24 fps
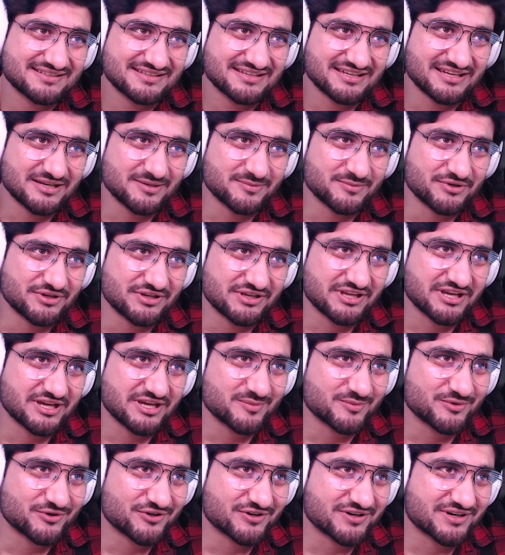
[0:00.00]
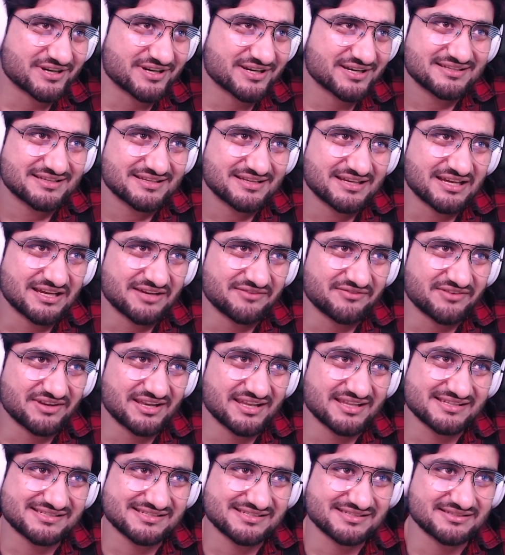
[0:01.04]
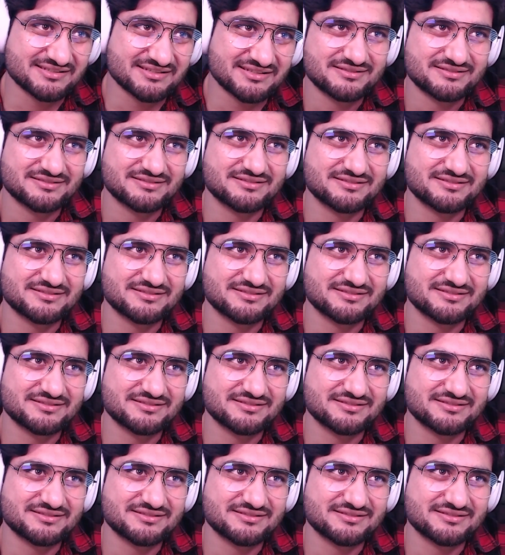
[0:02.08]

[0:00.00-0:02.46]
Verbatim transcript: Come on, Gamora. Have a listen.